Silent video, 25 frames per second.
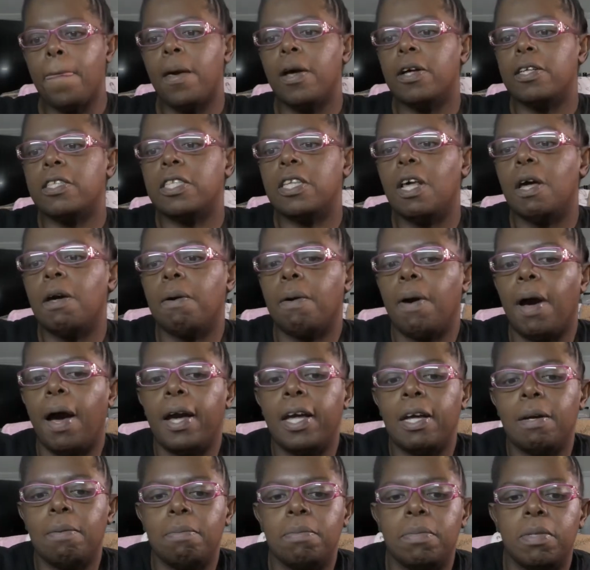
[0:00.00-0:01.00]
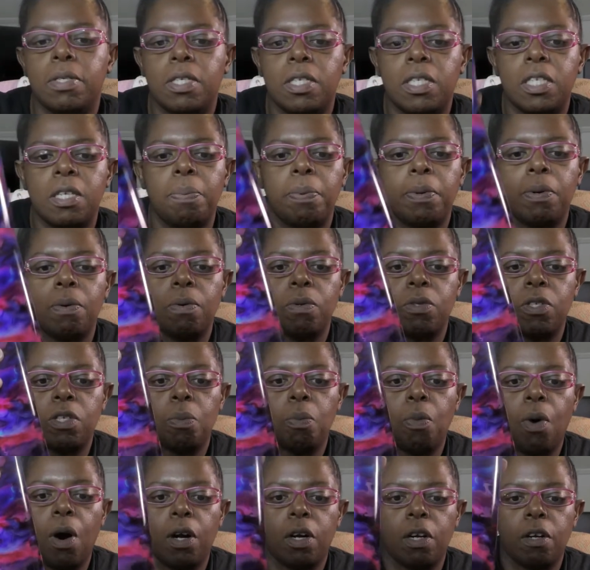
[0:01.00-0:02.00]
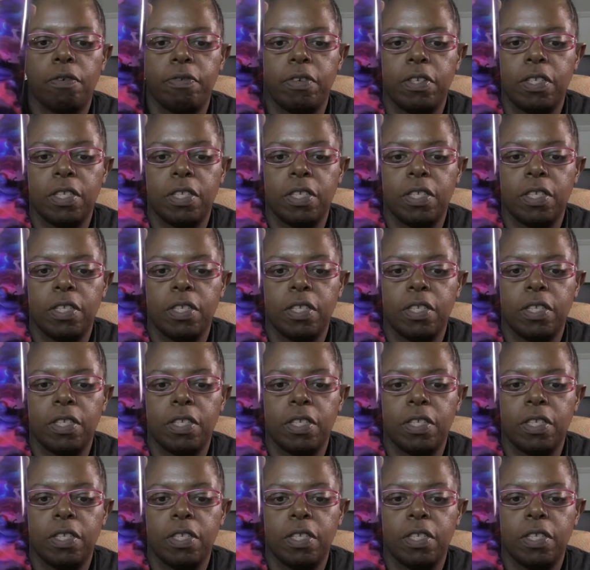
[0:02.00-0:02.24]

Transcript: So I am sipping on some water if you